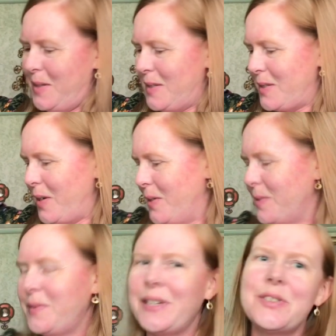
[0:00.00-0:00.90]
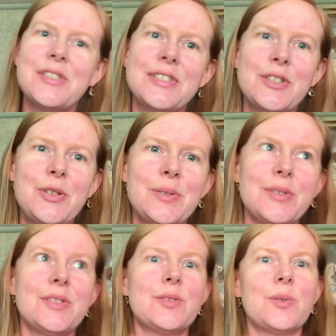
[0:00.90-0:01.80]
So that was just a cute
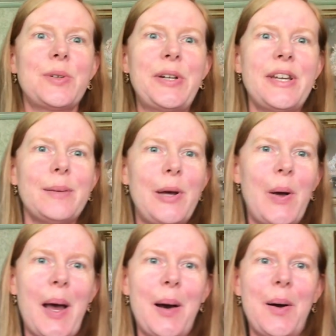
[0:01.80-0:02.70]
little story about how